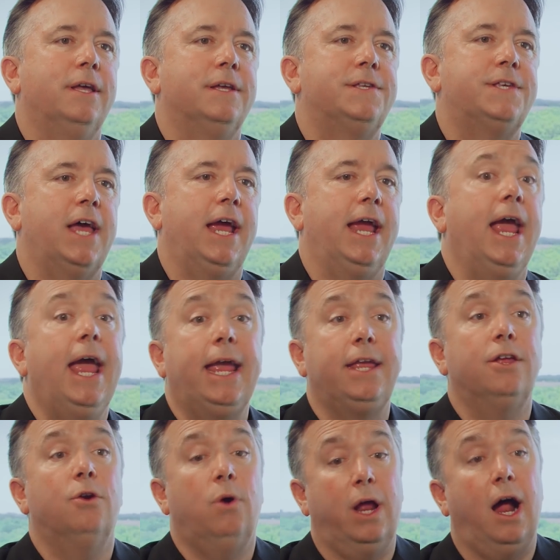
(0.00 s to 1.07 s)
say, hey,
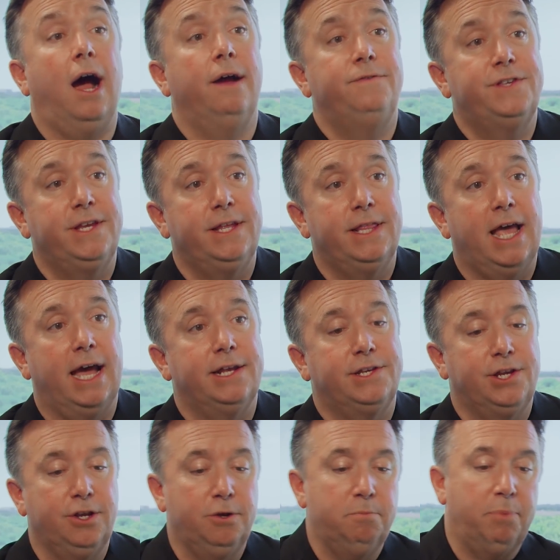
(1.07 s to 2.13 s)
you know what, I've seen that
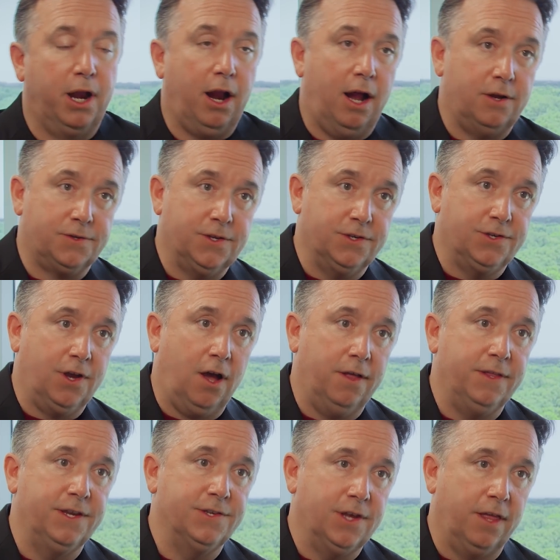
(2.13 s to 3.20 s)
too, but I also saw
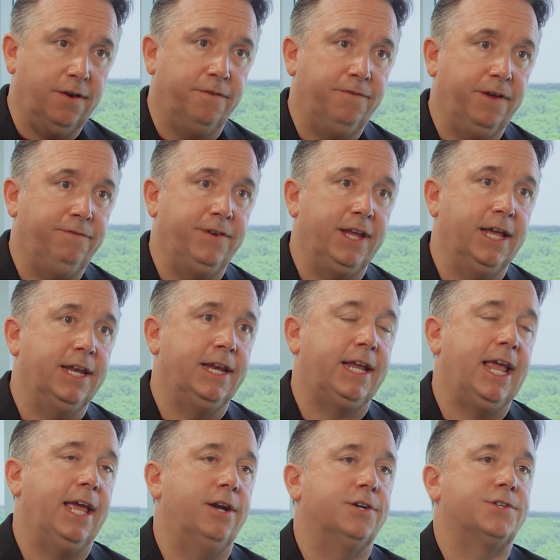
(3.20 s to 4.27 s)
these other 50
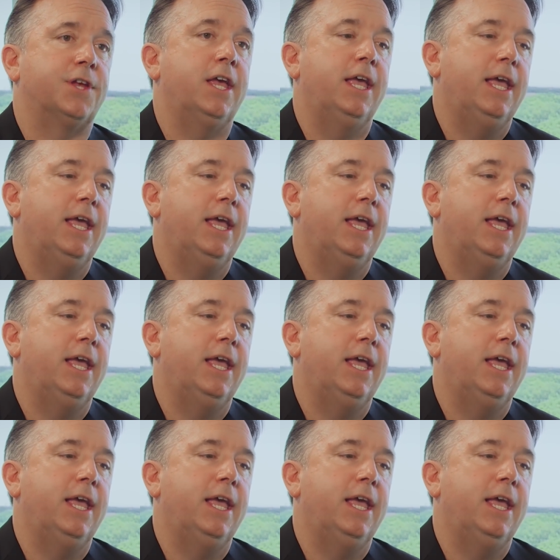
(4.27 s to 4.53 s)
indicators.